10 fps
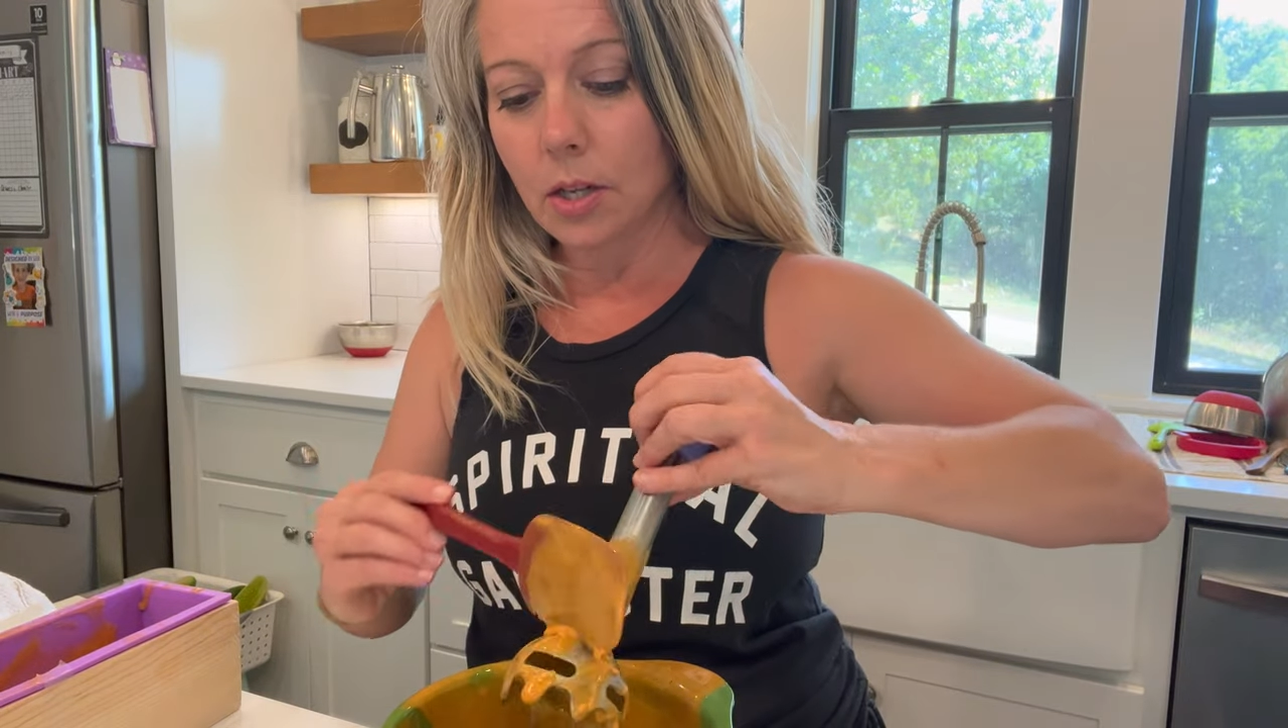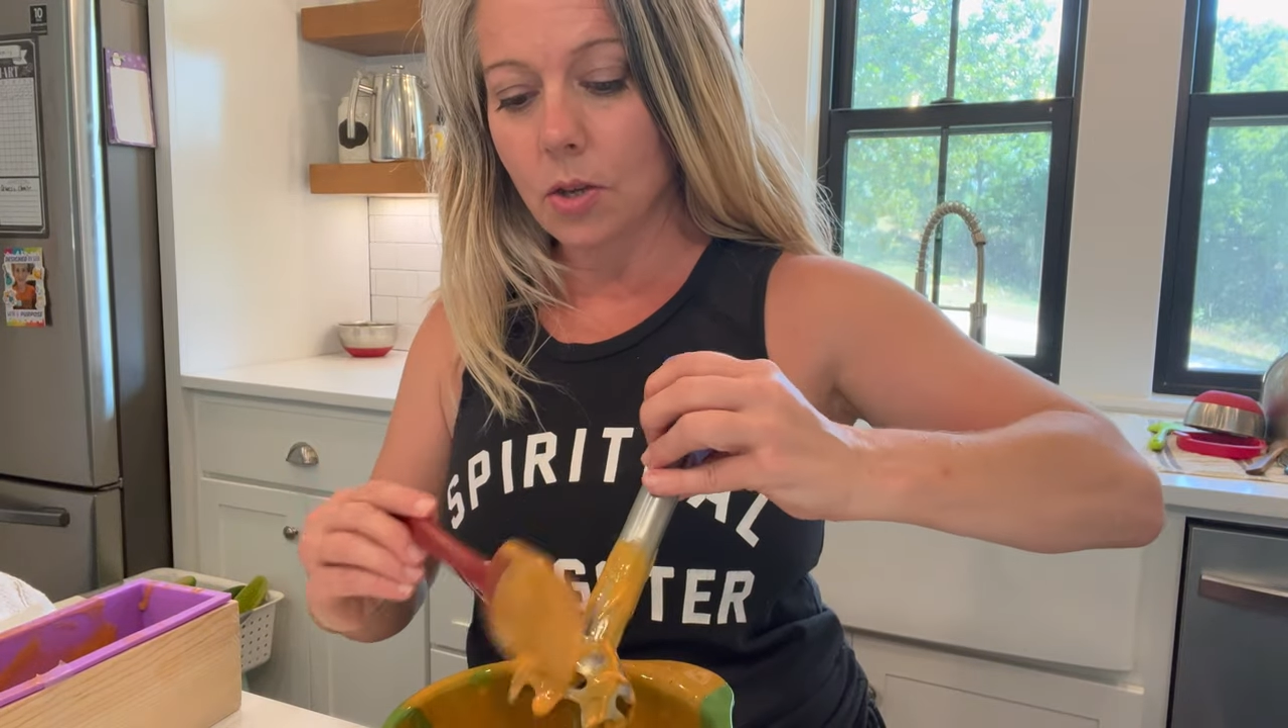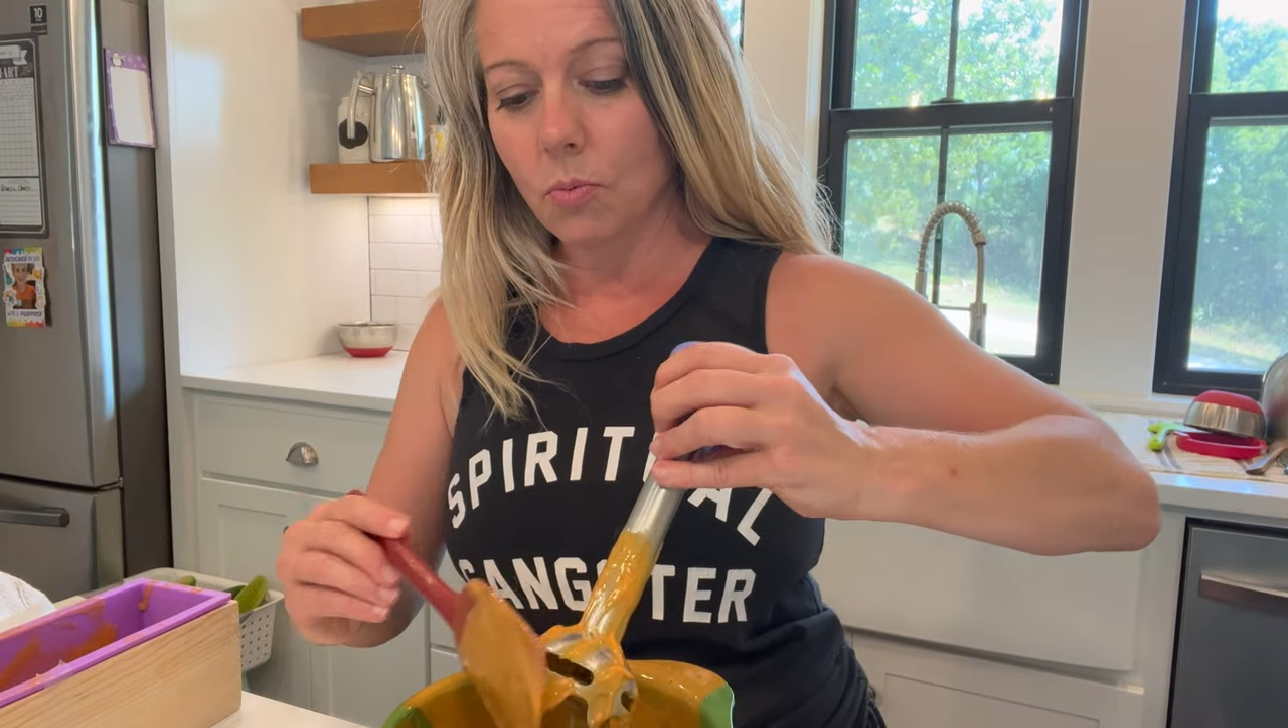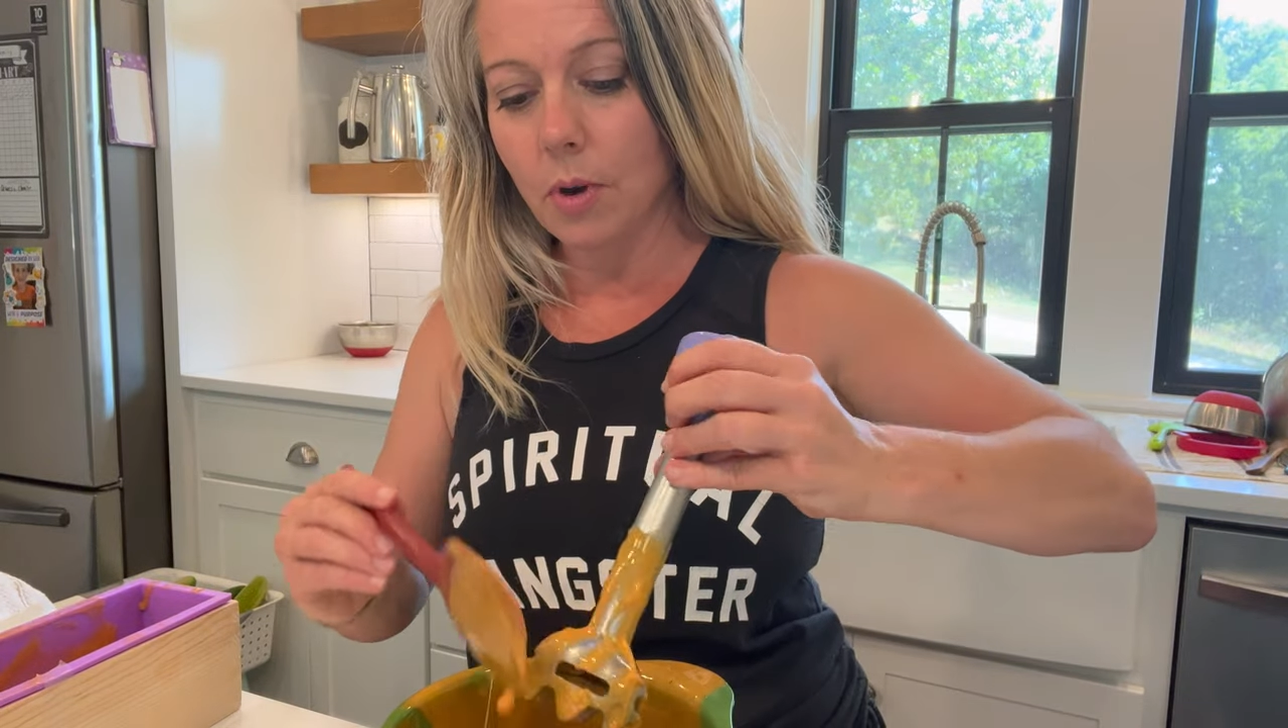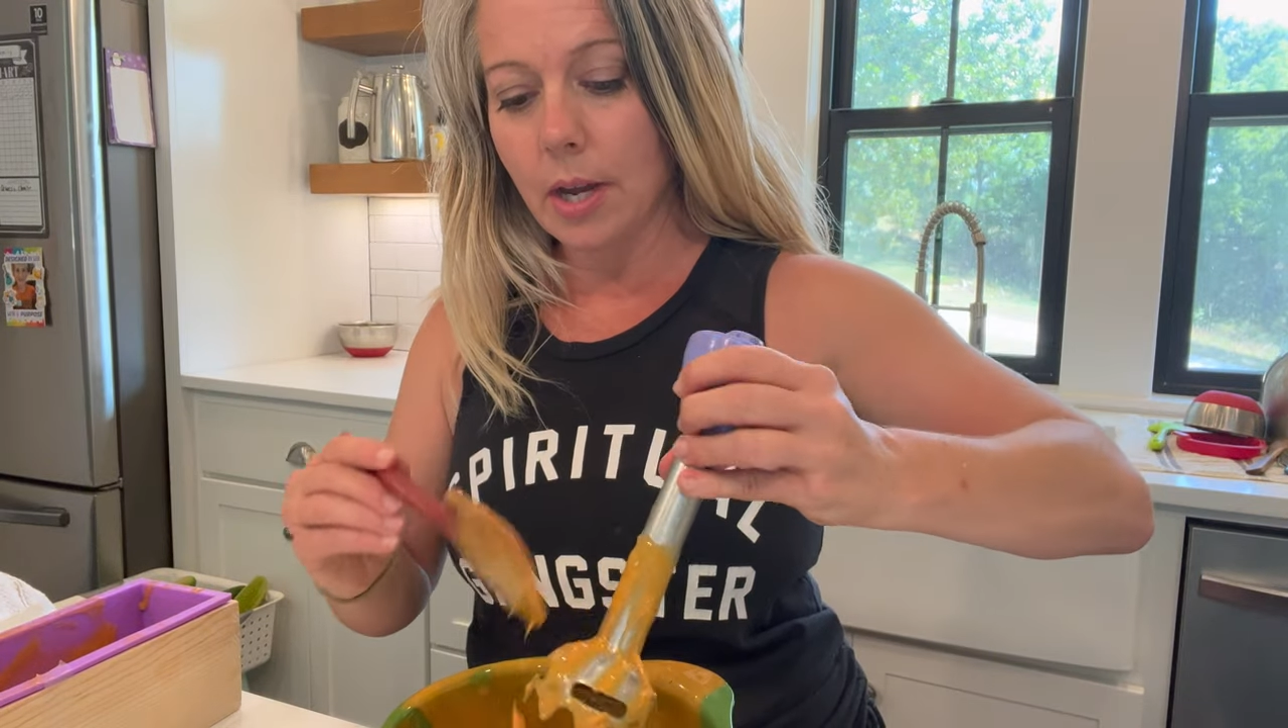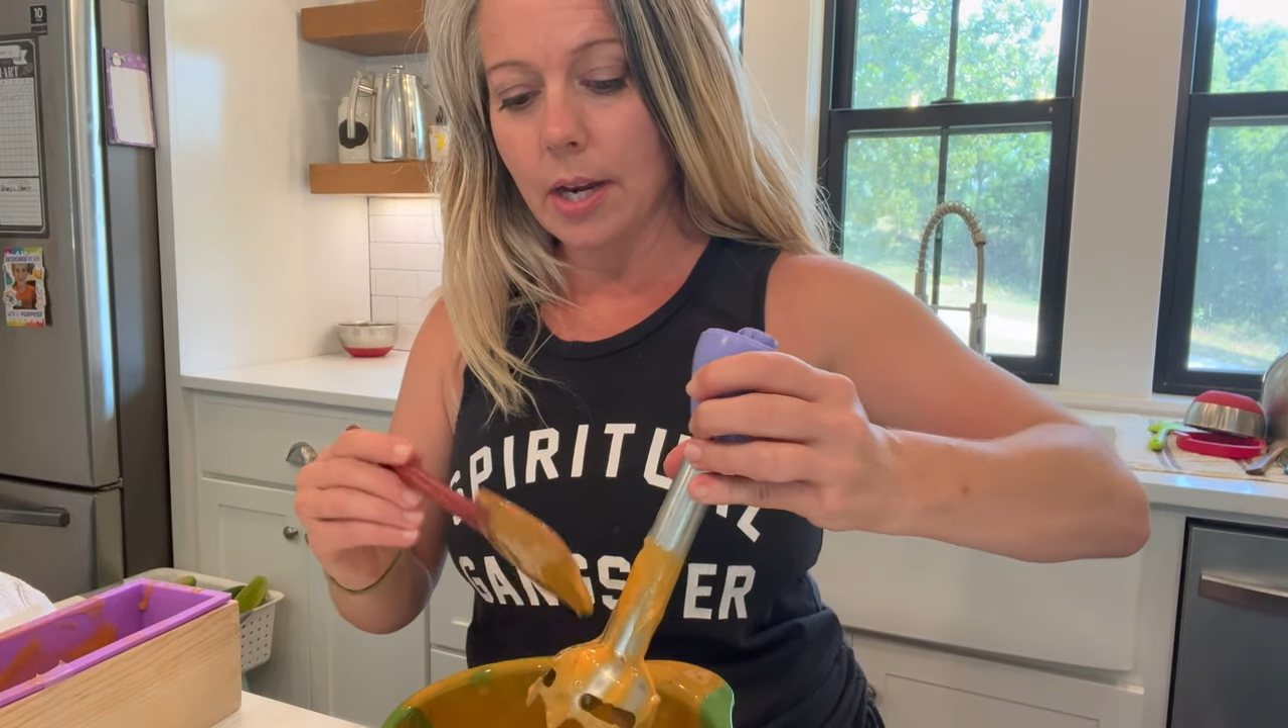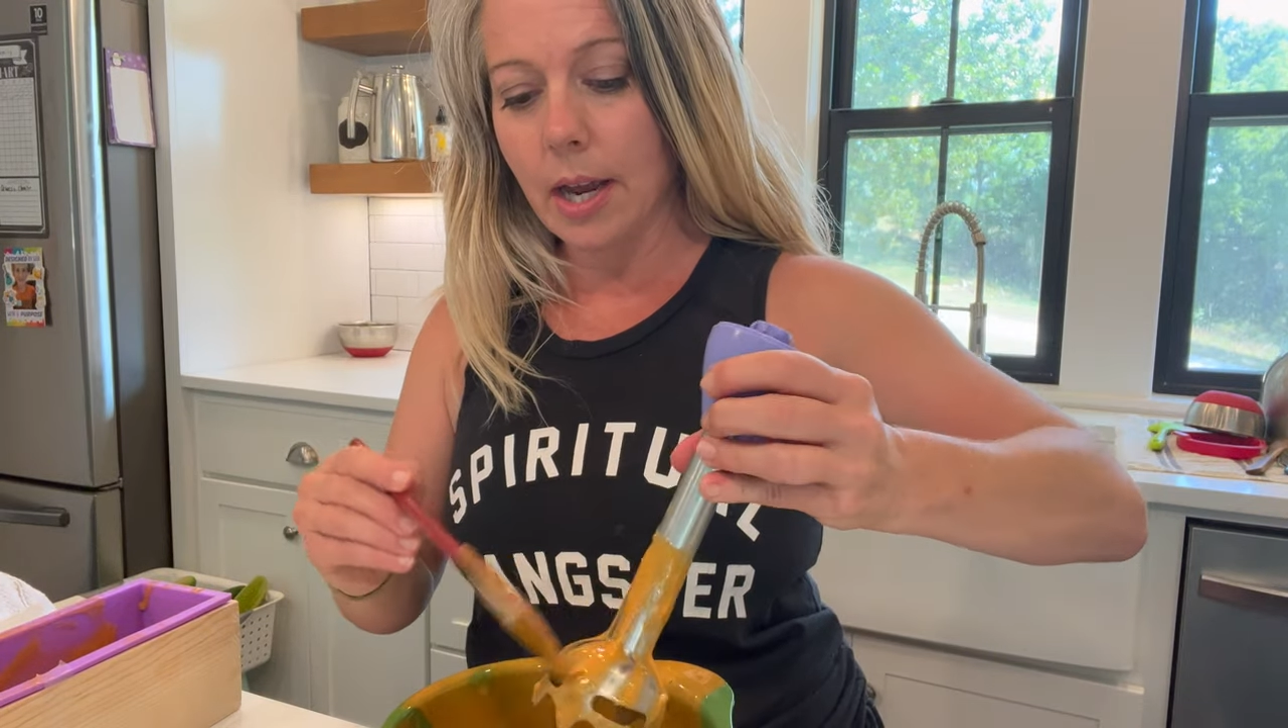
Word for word: the one